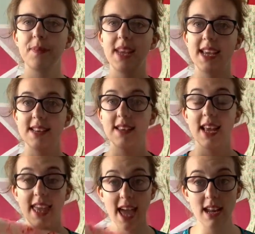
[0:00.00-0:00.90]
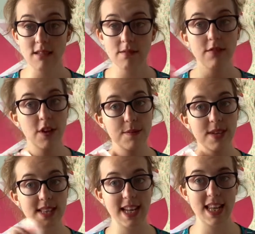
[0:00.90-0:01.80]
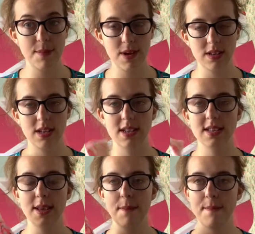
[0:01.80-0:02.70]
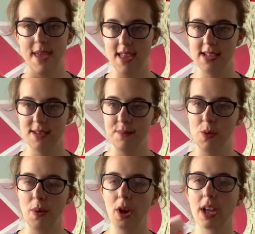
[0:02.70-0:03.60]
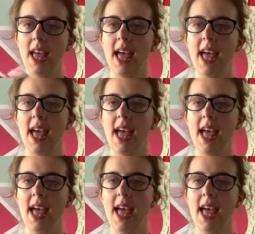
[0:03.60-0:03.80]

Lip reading: is again from Tilly and the Buttons Make It Simple book.